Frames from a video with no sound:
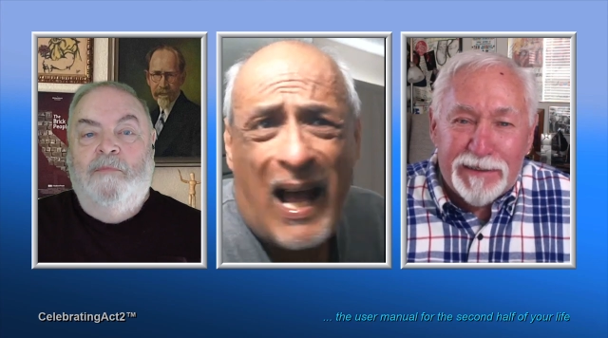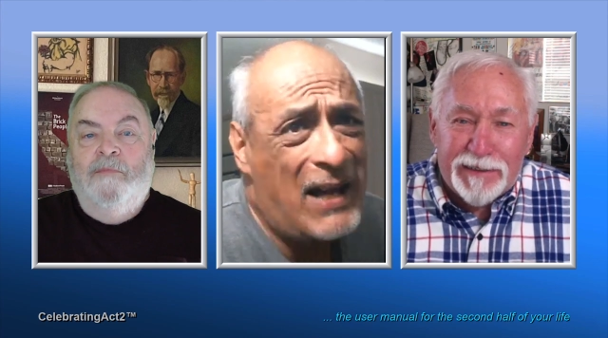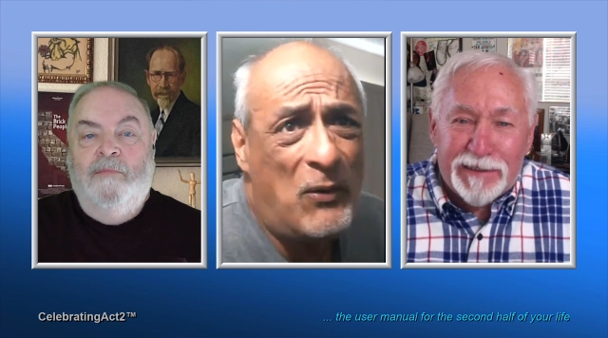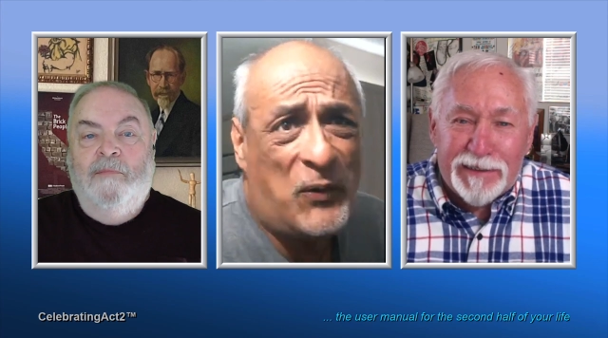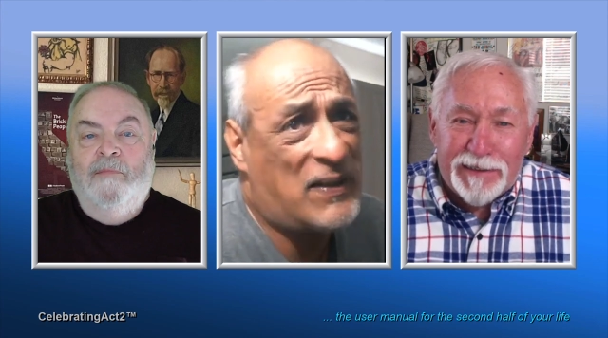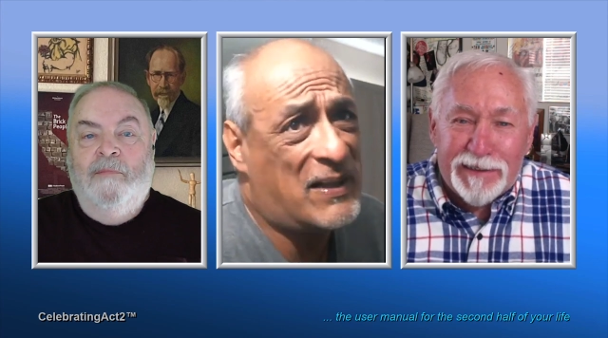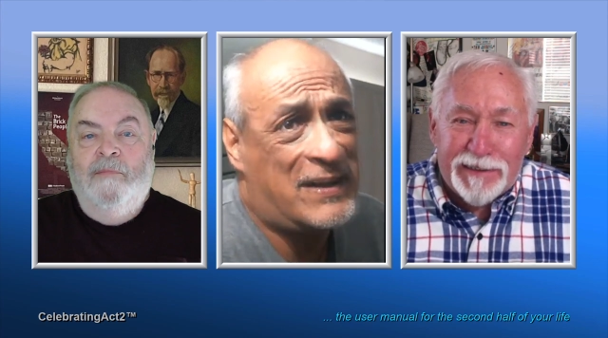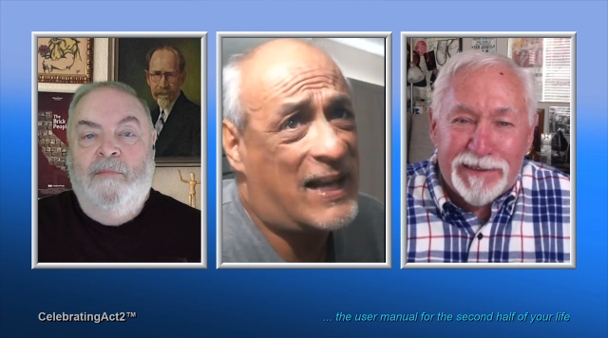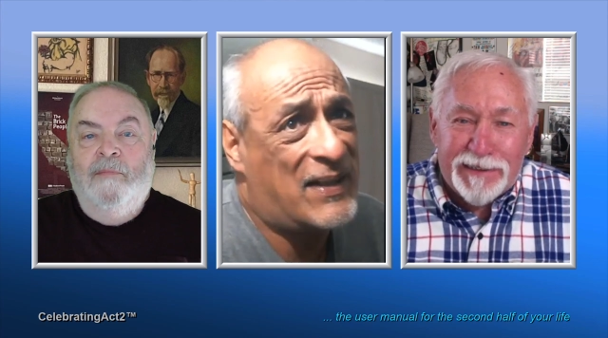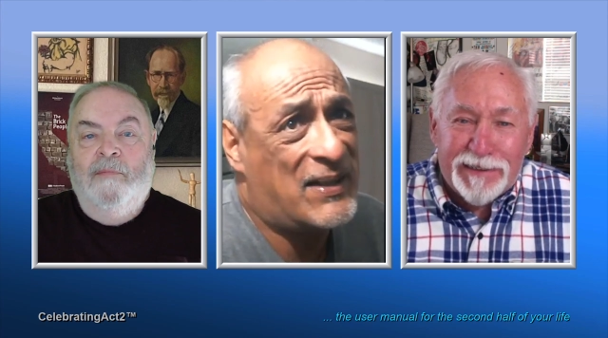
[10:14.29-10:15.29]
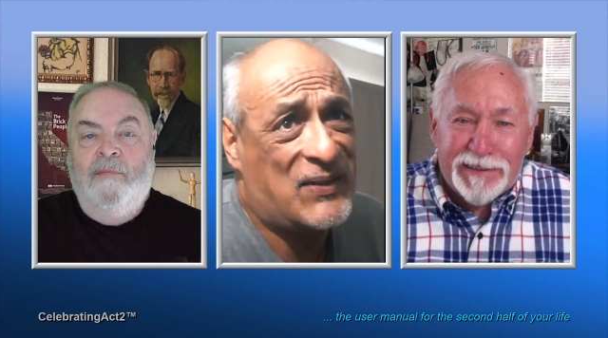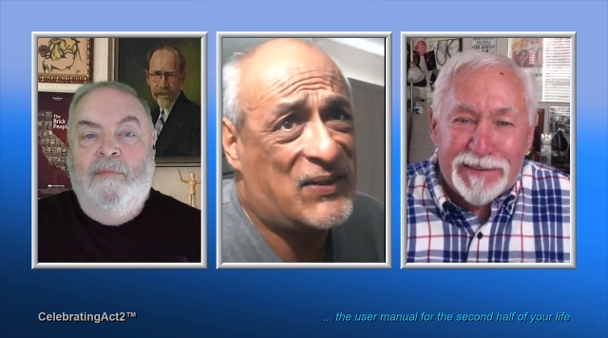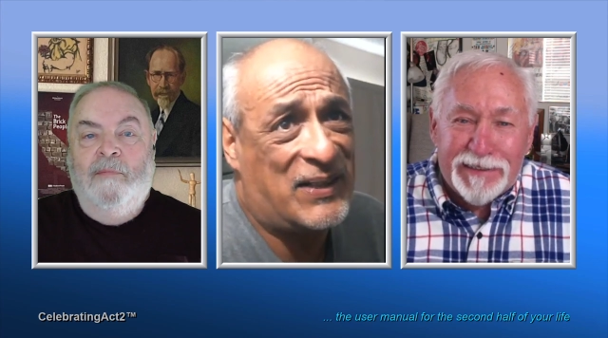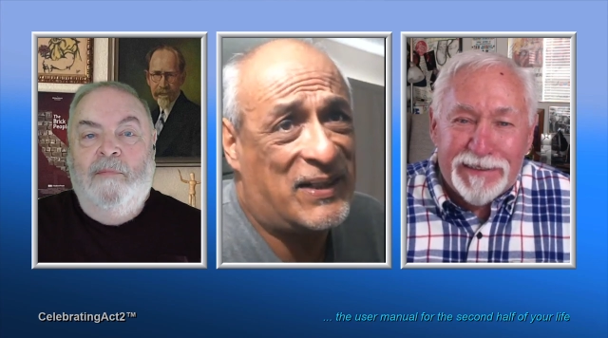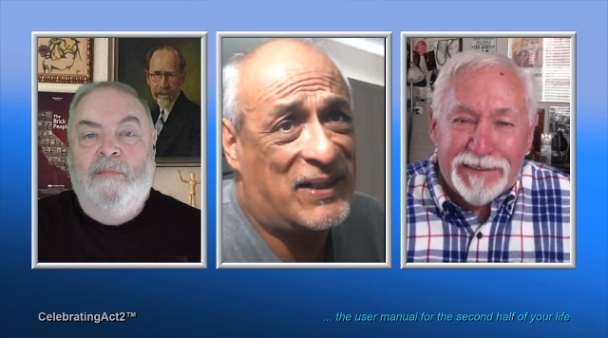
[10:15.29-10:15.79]
Speaker 1: i don't think that that's
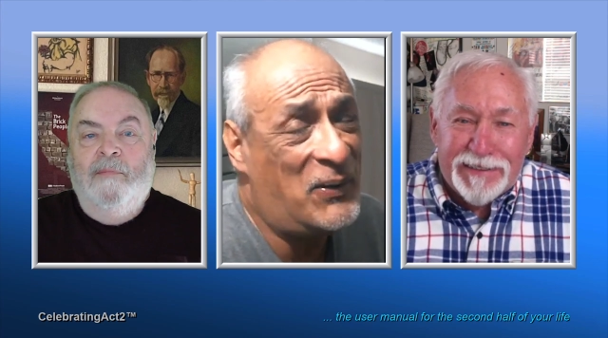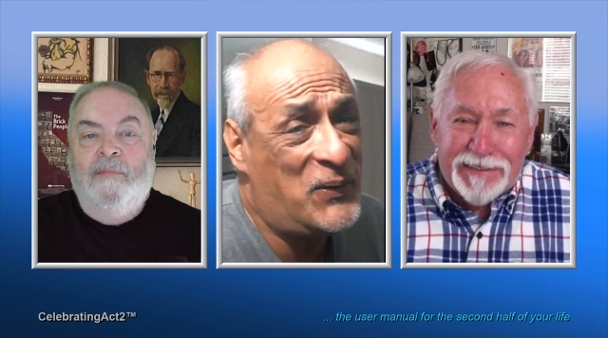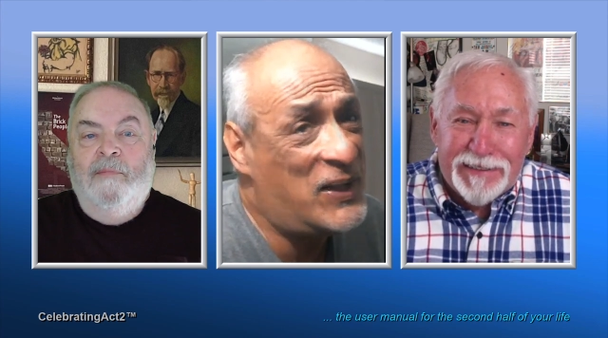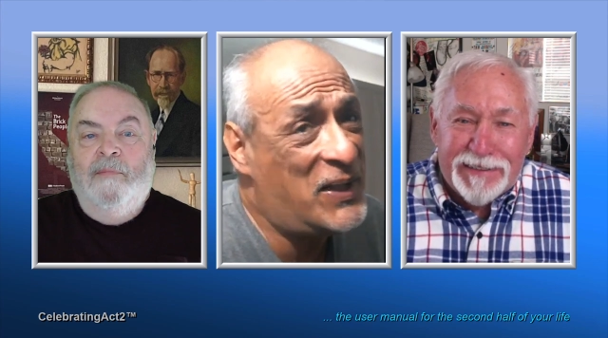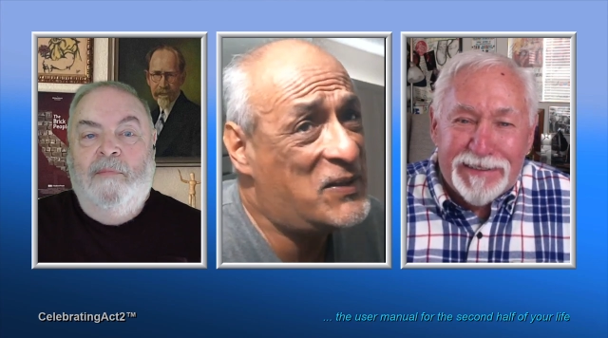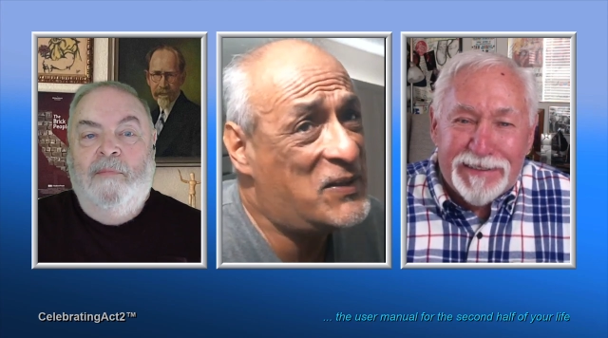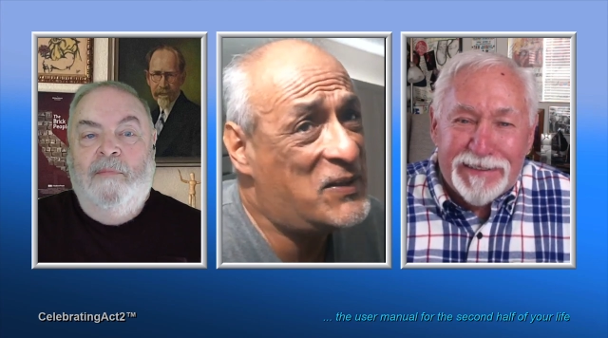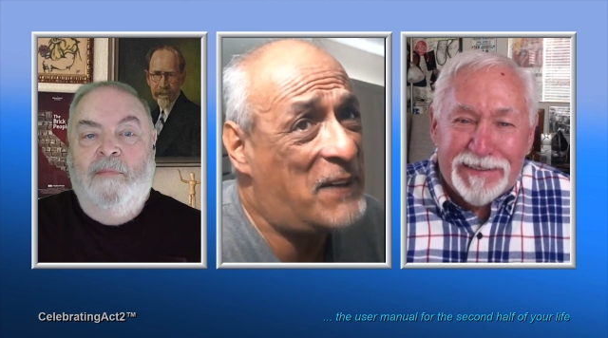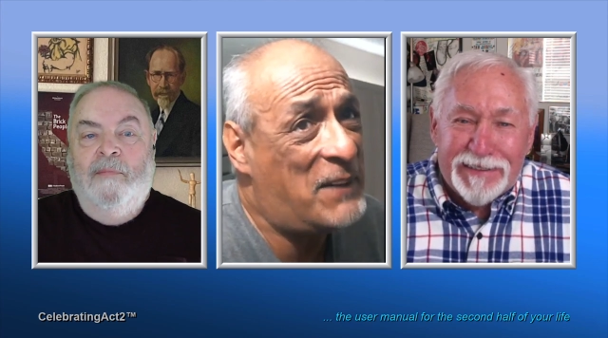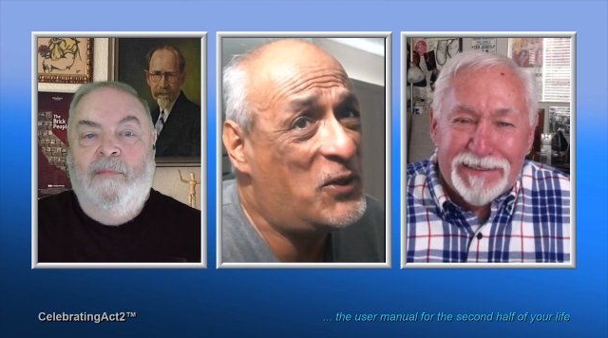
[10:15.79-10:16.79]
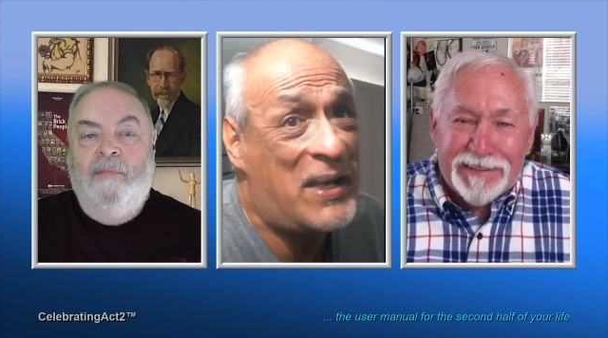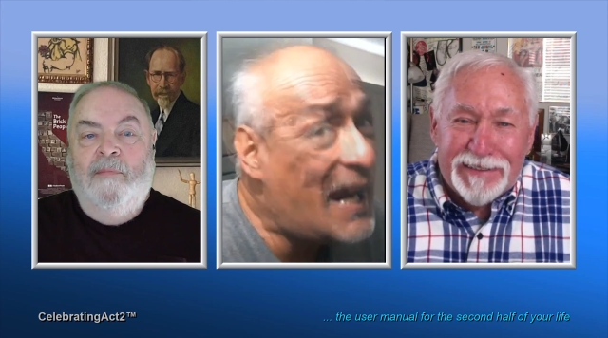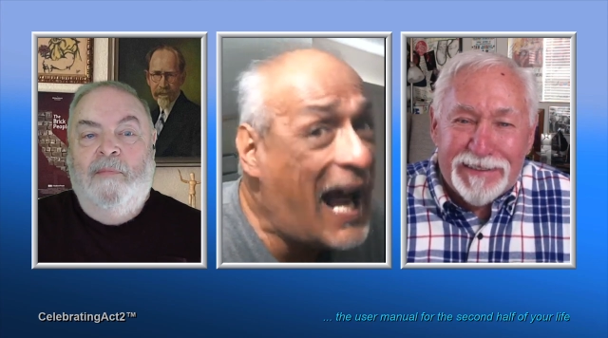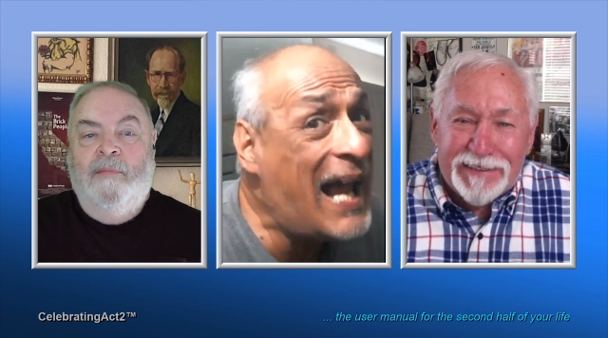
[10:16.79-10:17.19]
uh, i don't think it's a bad movie and I,